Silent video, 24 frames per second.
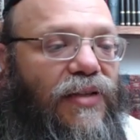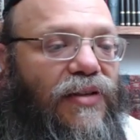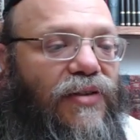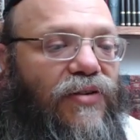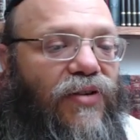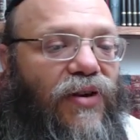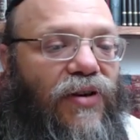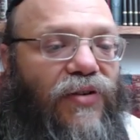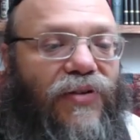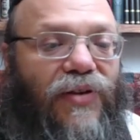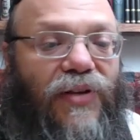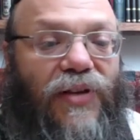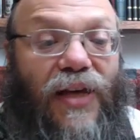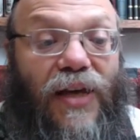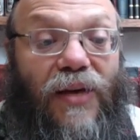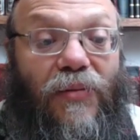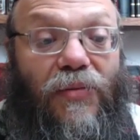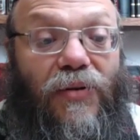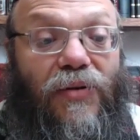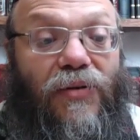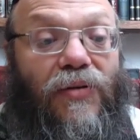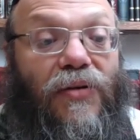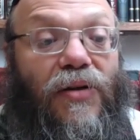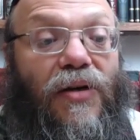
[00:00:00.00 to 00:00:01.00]
around the
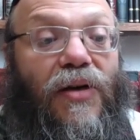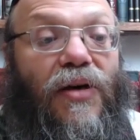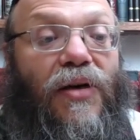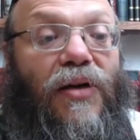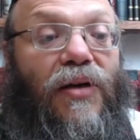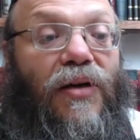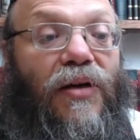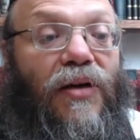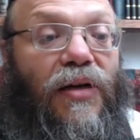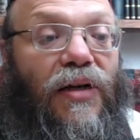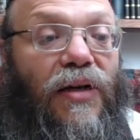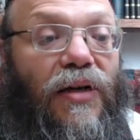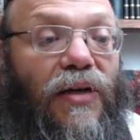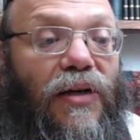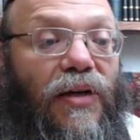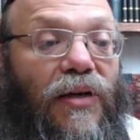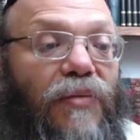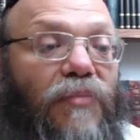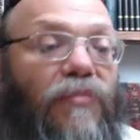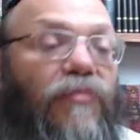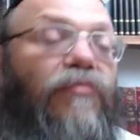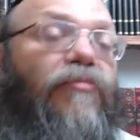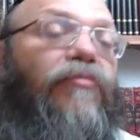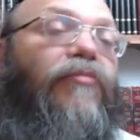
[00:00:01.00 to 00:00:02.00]
table.
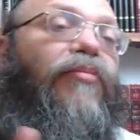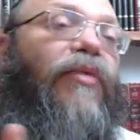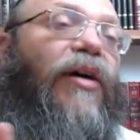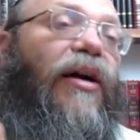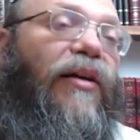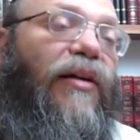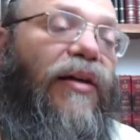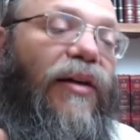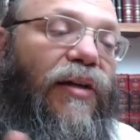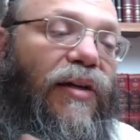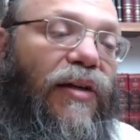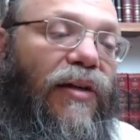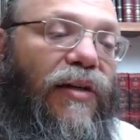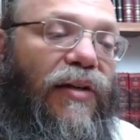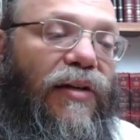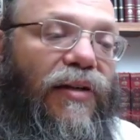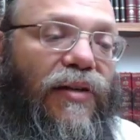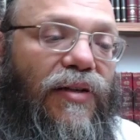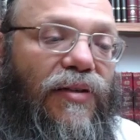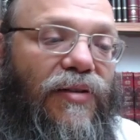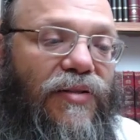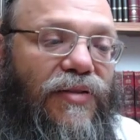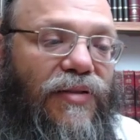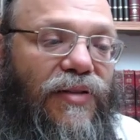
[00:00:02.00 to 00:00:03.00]
Practically,
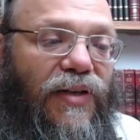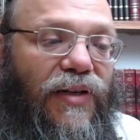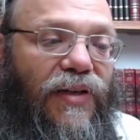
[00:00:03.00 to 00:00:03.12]
there's